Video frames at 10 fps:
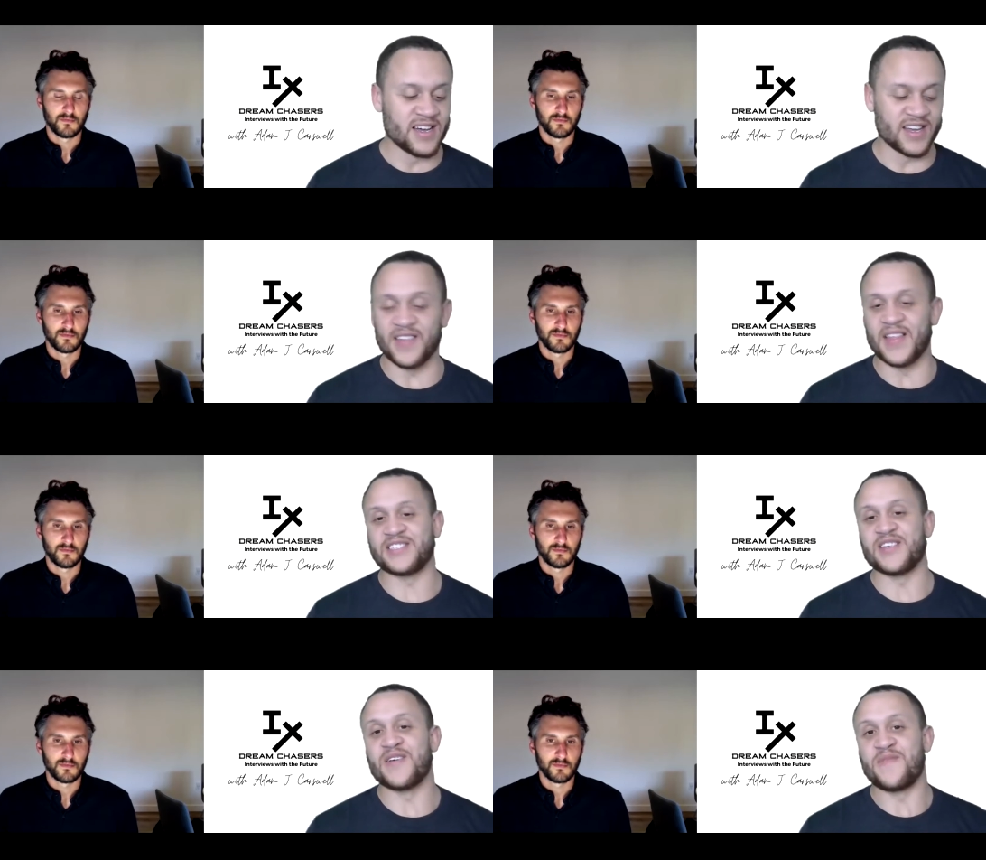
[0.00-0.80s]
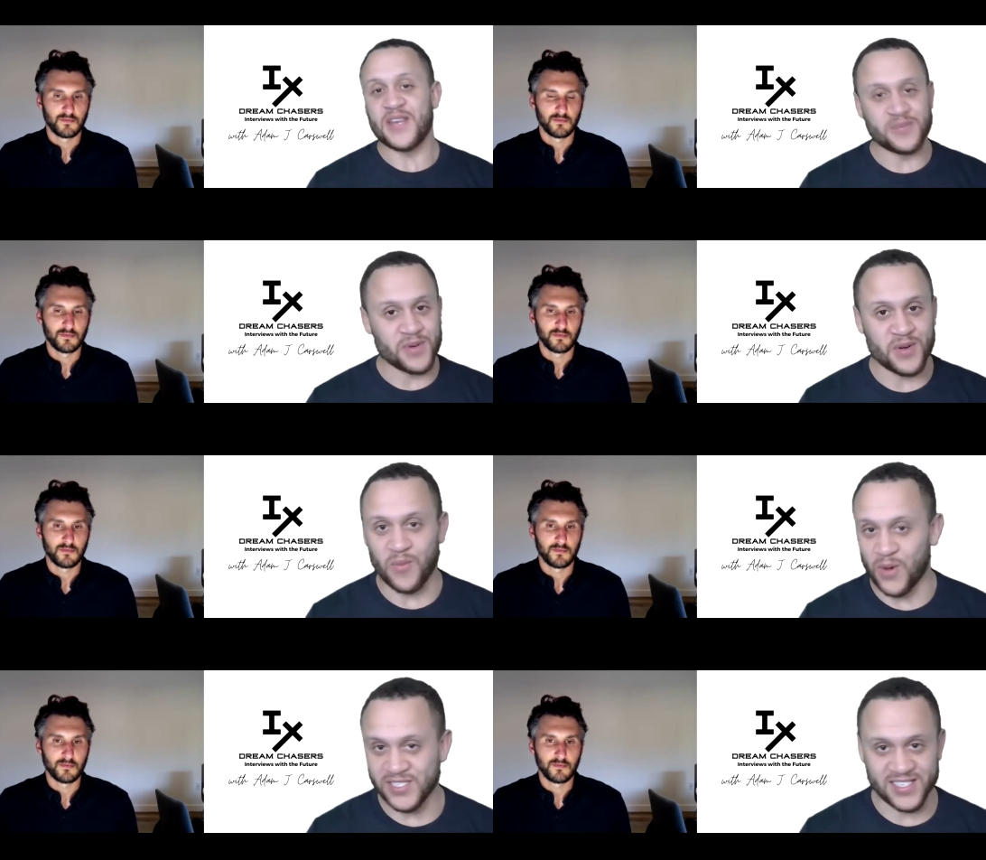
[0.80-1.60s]
Speaker 1: Again, that's
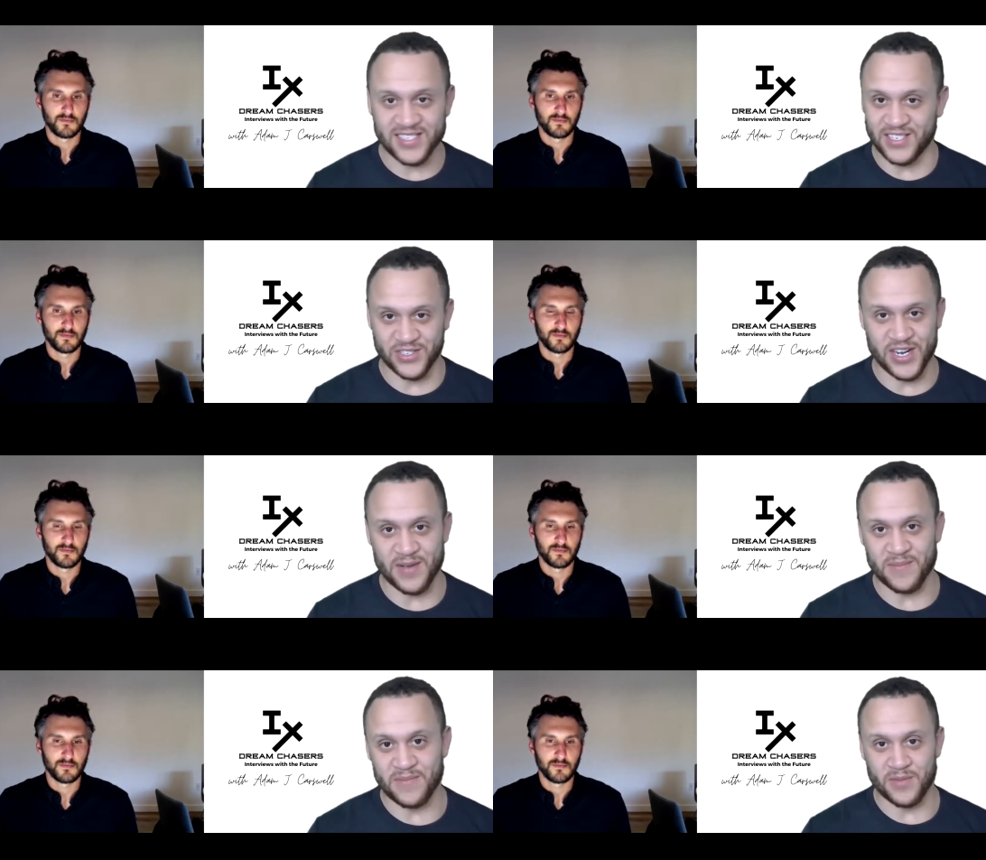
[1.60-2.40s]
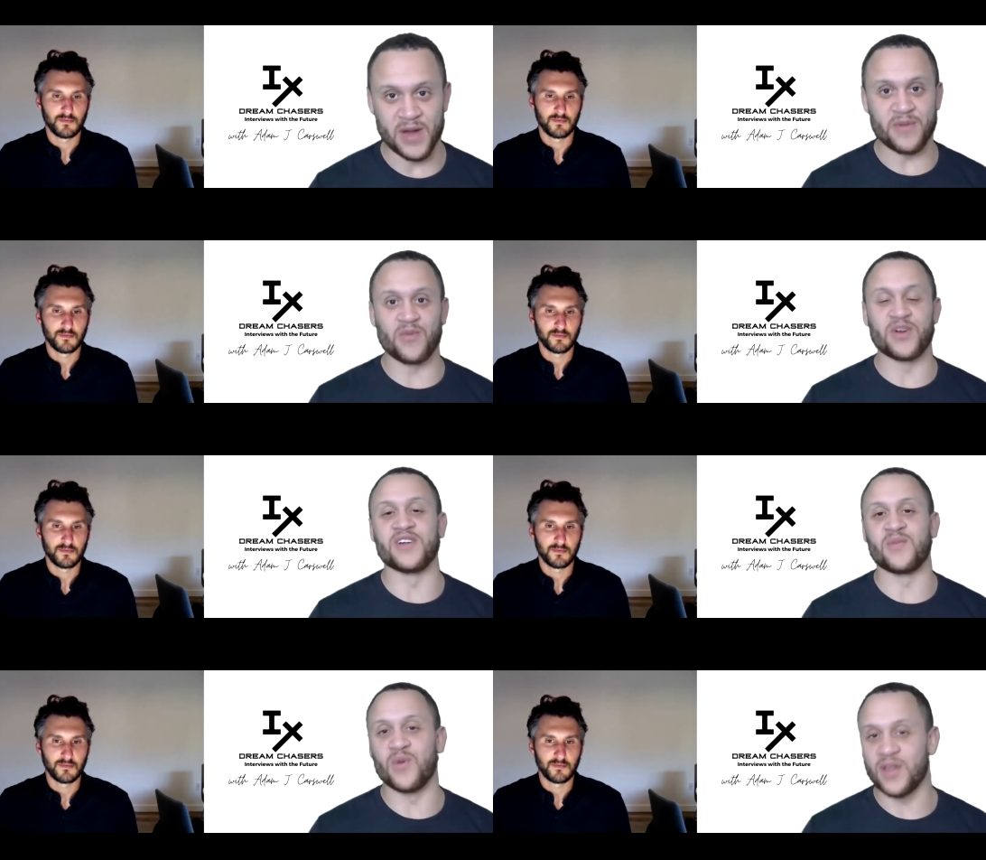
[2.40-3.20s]
Facebook wasn't the dream. You might be
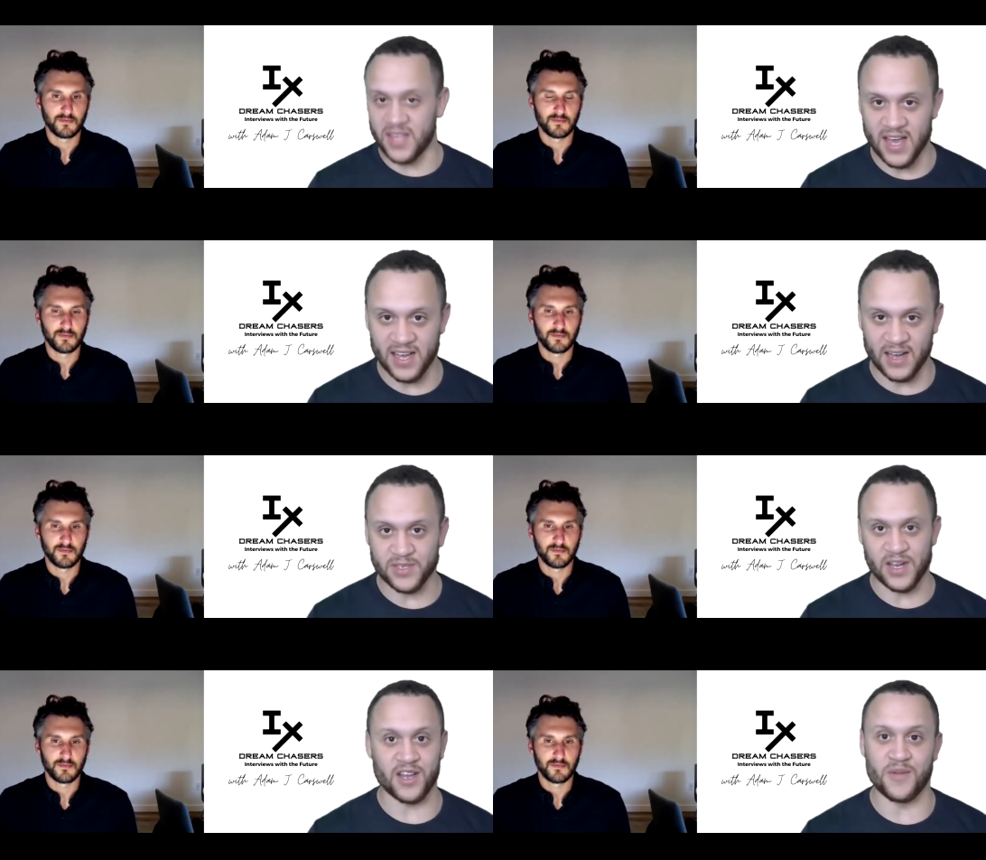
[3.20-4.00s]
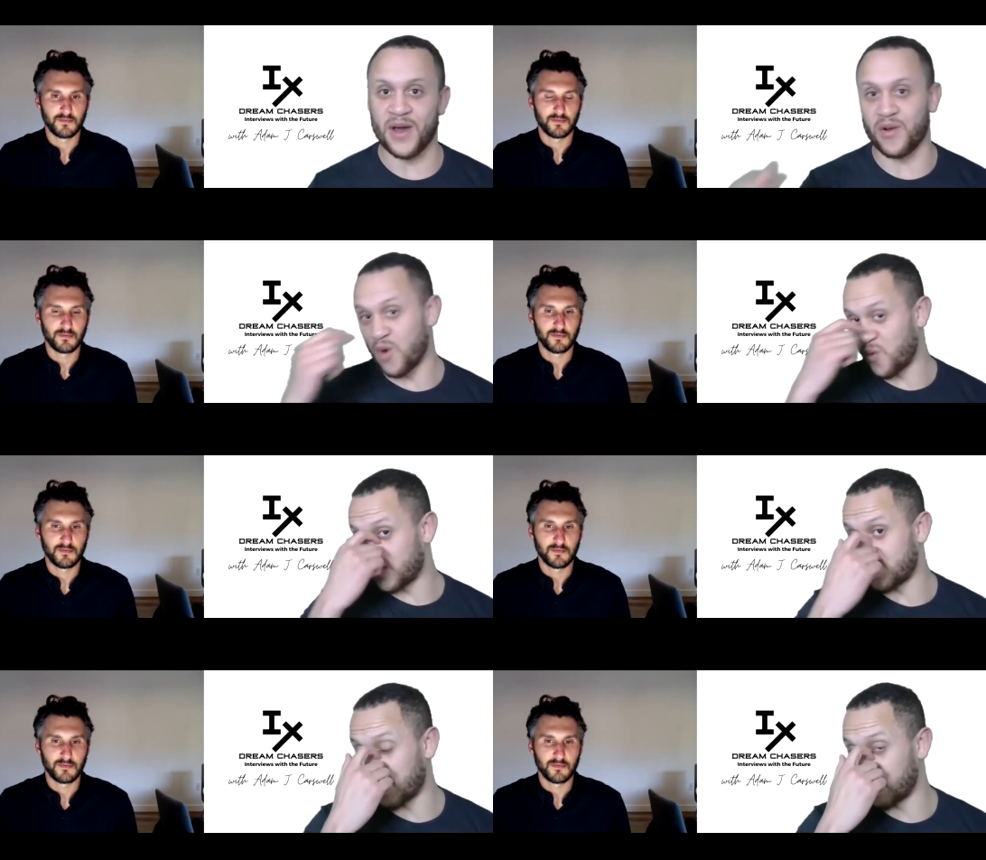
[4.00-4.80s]
wondering what the heck I'm talking about or what
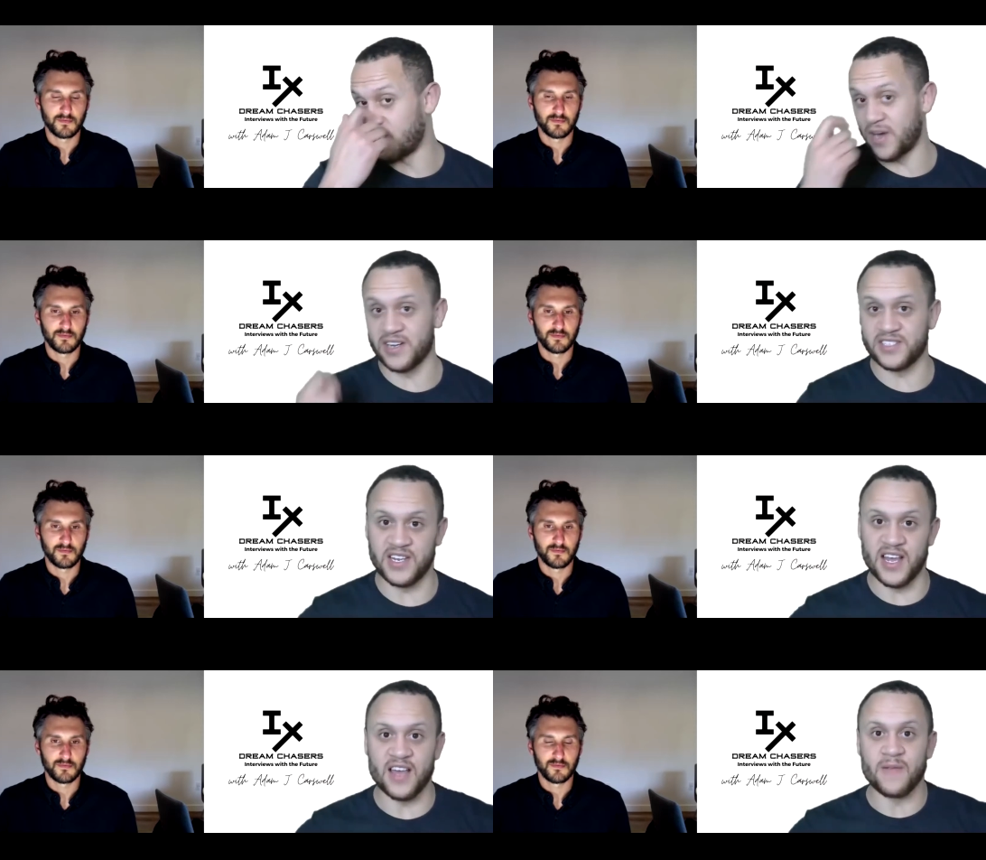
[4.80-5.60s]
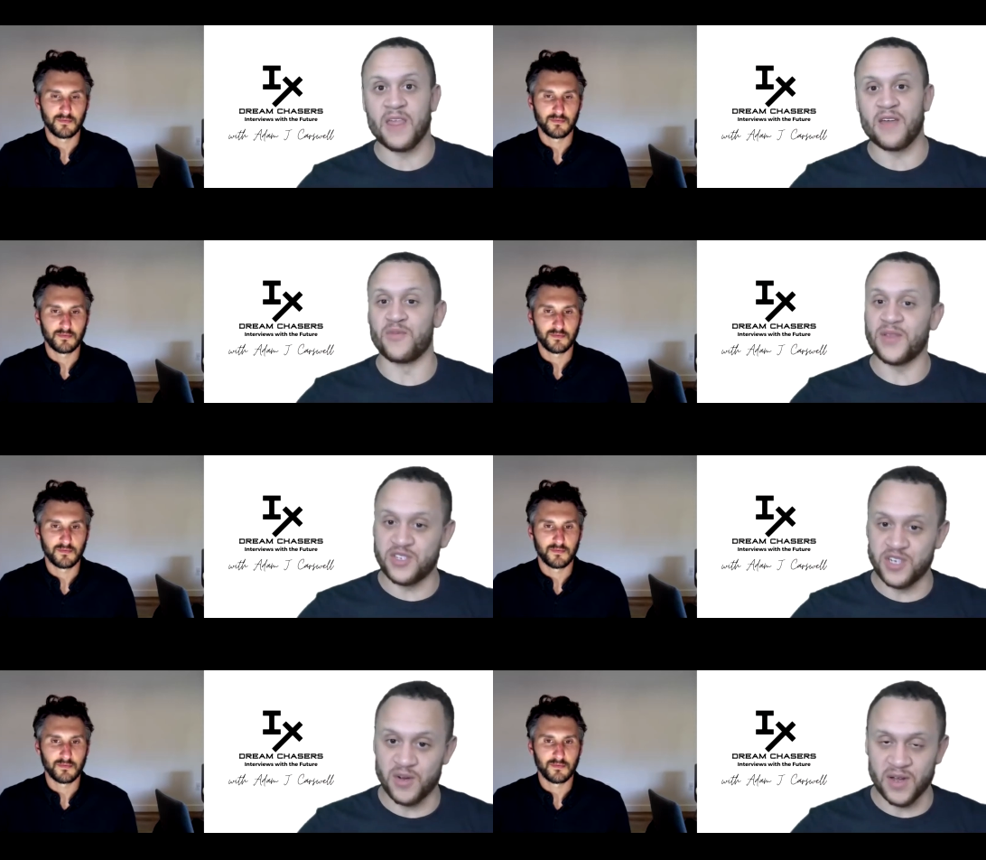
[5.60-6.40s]
we're talking about here today. If you read
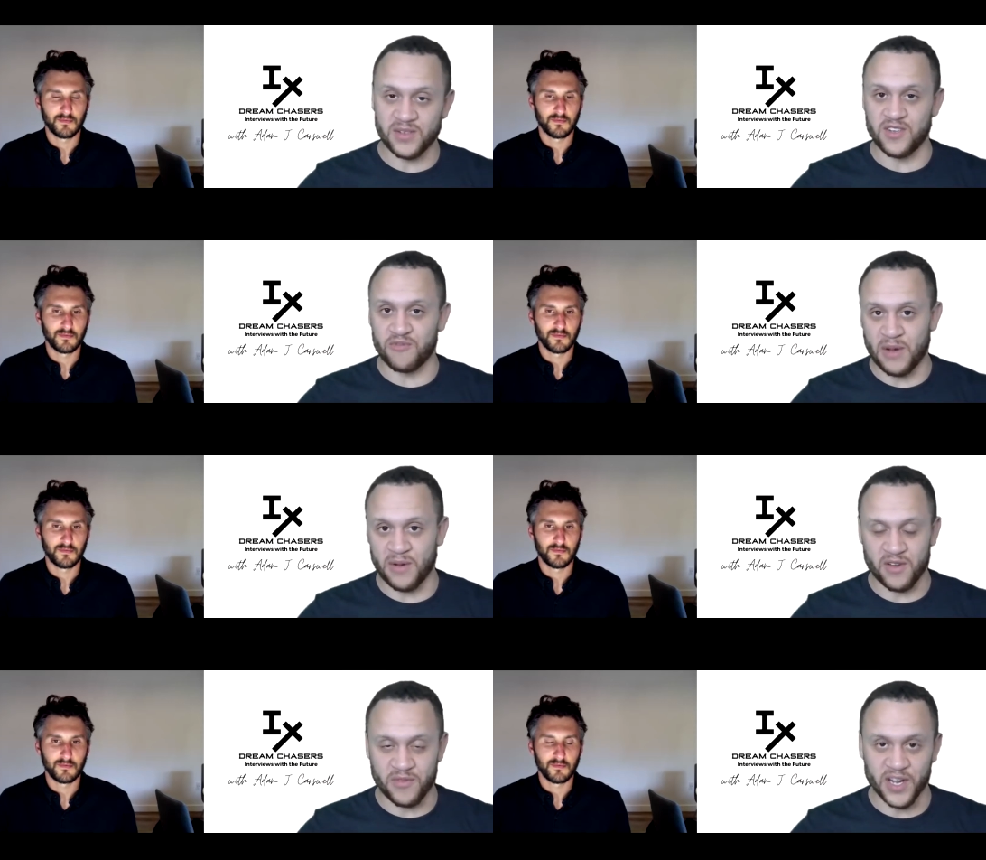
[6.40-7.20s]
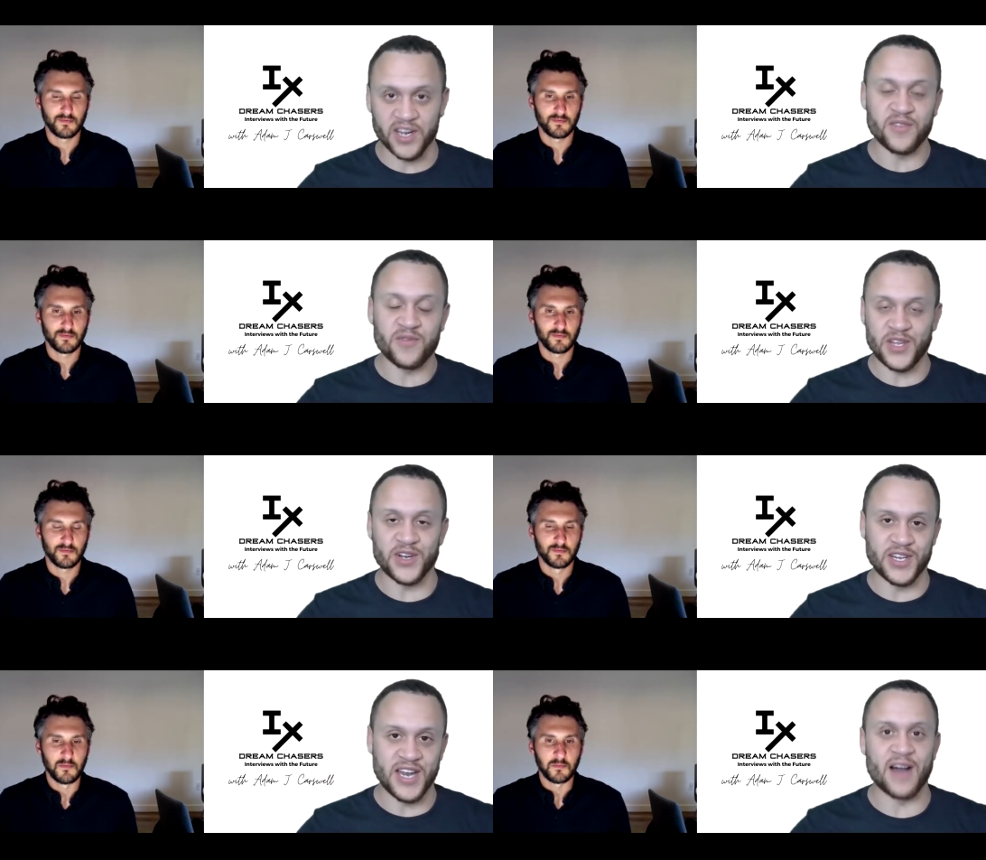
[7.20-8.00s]
the show notes, and you've probably already figured
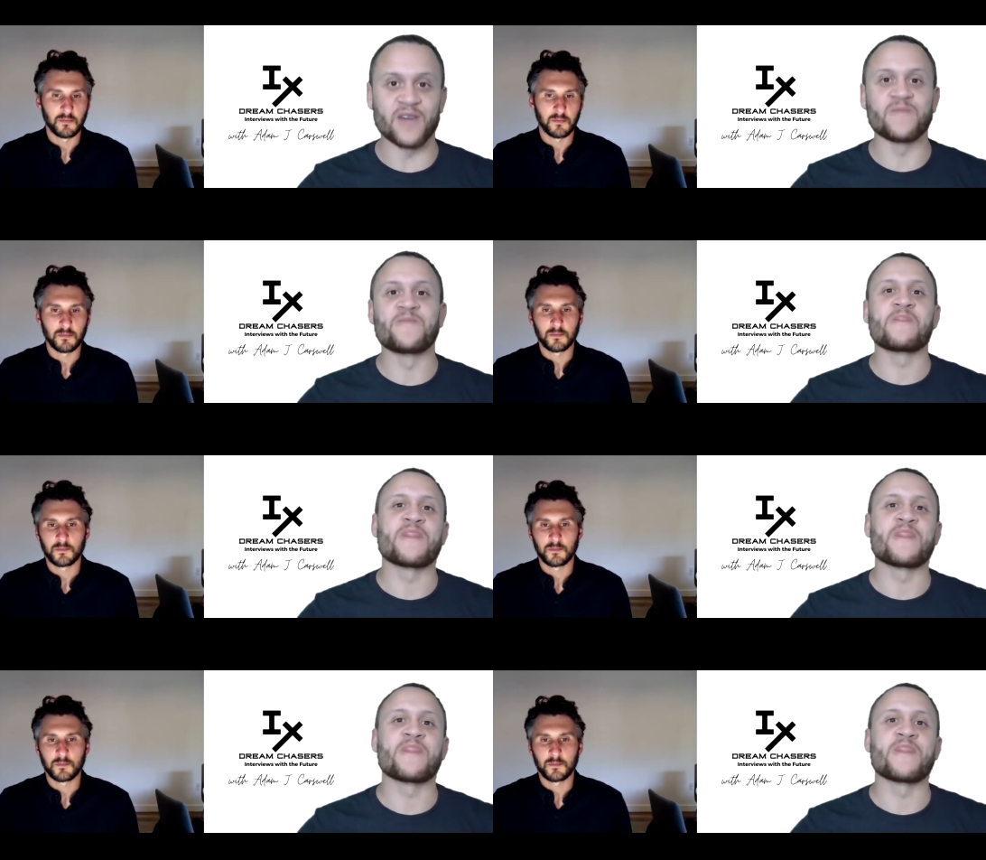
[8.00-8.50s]
figured it out.